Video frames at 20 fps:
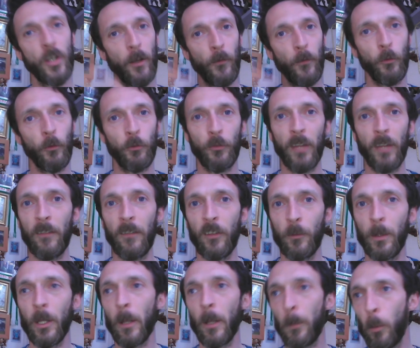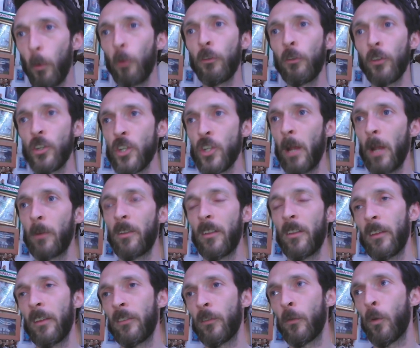Alphonso Davies being the poster child of
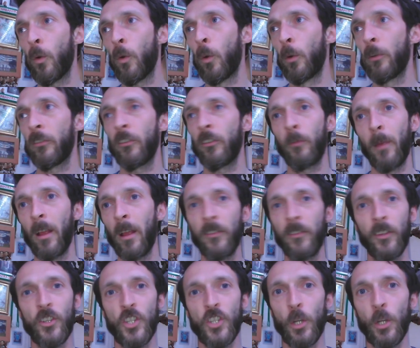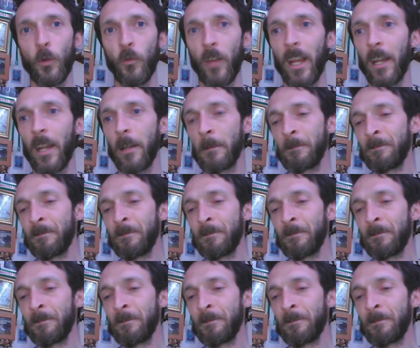this, of course, as well as like Gio Reyna.